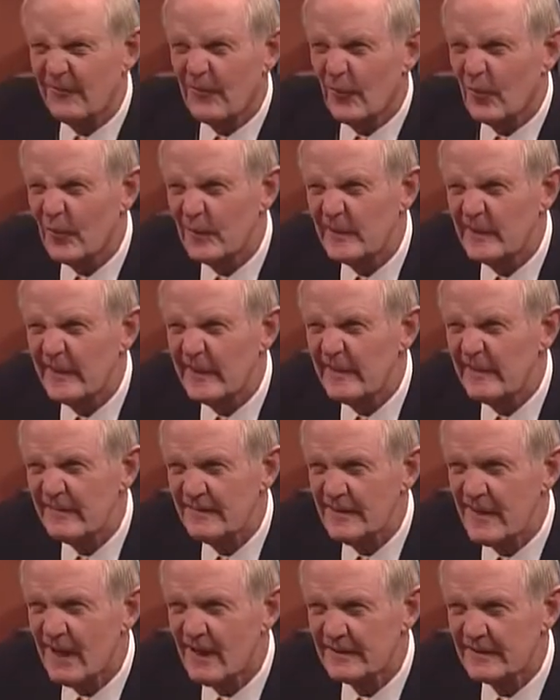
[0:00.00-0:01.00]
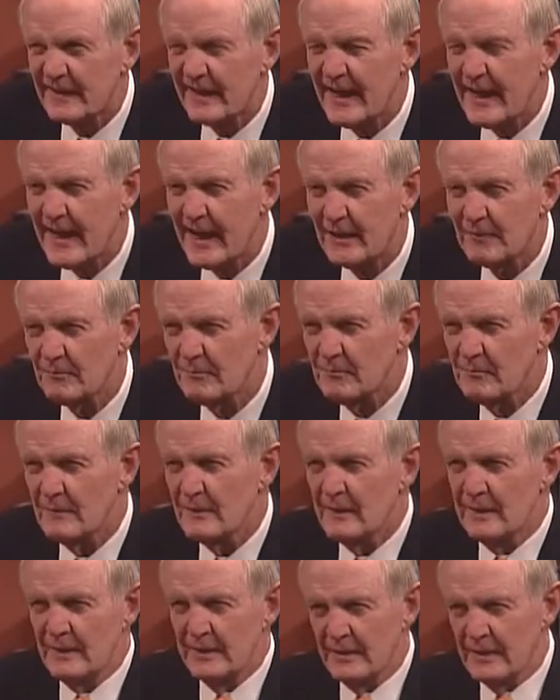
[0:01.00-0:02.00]
4 teeth knocked out,
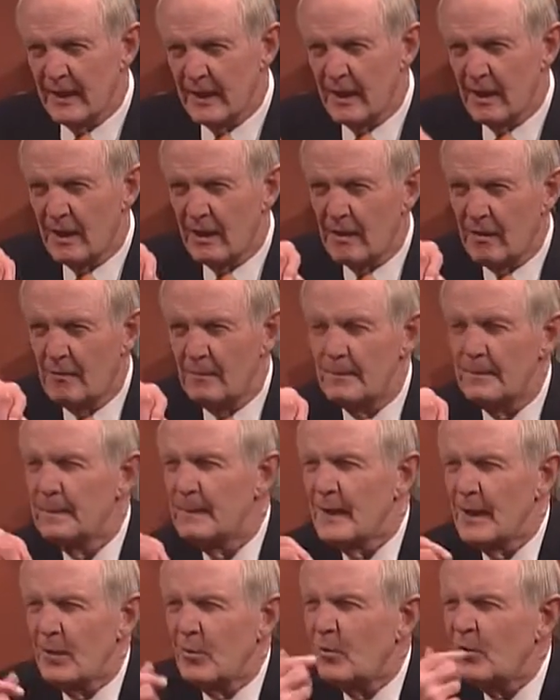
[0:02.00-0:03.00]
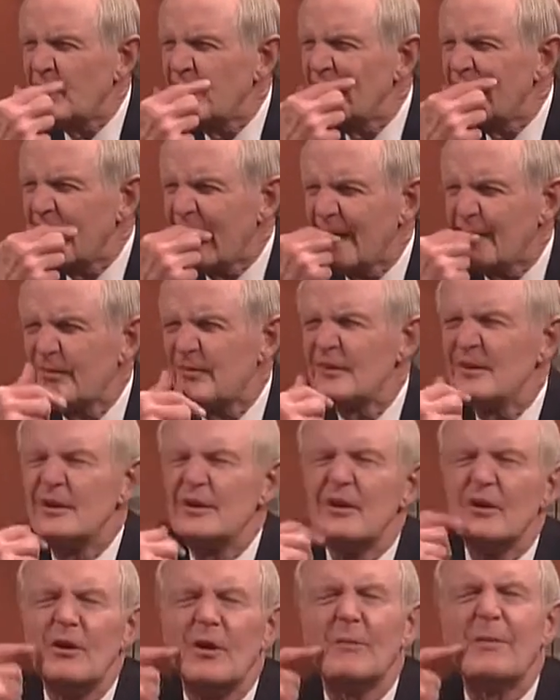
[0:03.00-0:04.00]
what do you have to
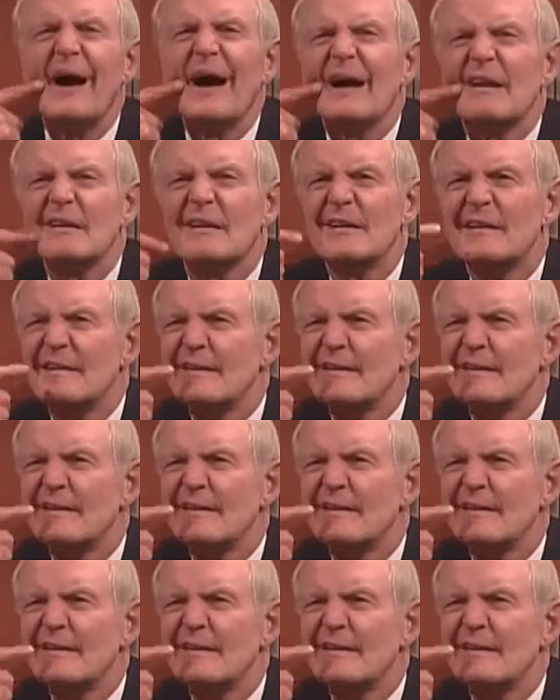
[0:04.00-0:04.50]
do about